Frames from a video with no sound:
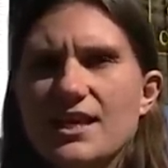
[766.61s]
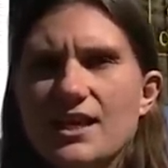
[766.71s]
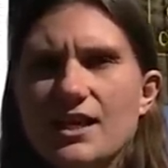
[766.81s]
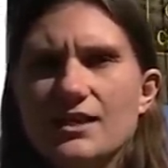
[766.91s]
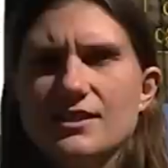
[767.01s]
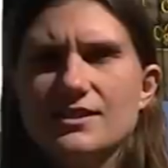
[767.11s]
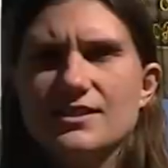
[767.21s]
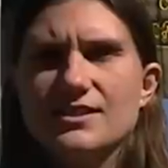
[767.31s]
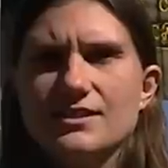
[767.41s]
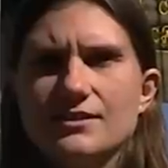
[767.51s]
uh, it's
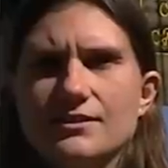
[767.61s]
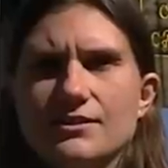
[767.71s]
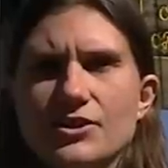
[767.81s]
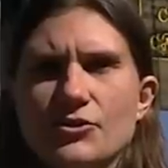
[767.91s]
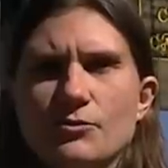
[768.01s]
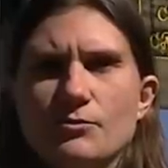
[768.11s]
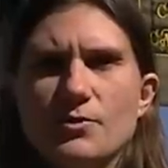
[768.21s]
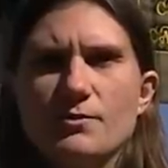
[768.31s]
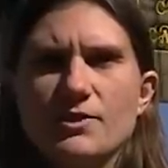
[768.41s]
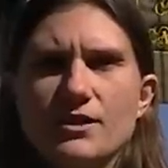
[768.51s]
still you know
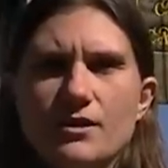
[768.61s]
people